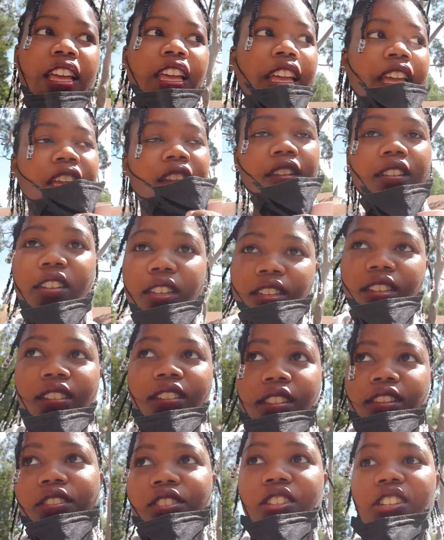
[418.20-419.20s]
in
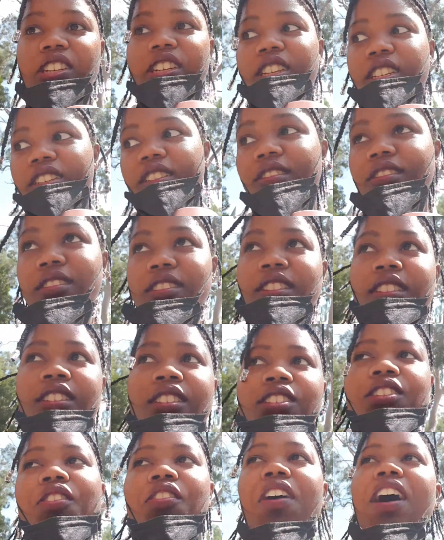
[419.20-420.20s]
the train,
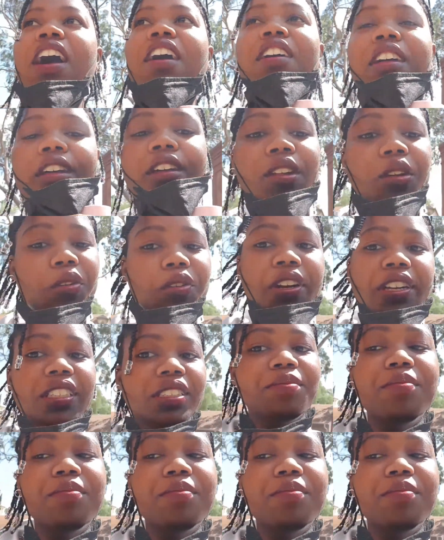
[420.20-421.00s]
so I had already